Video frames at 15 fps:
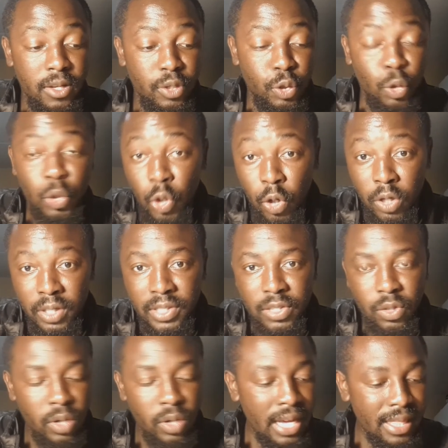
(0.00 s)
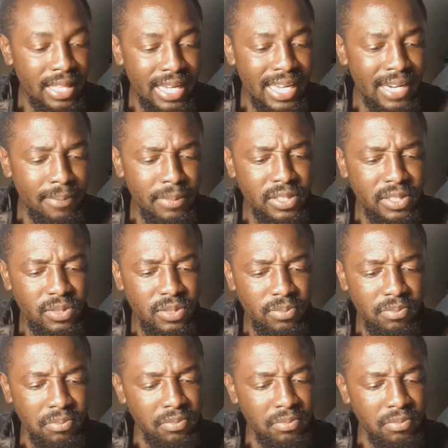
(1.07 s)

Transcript: your dogs or other animals.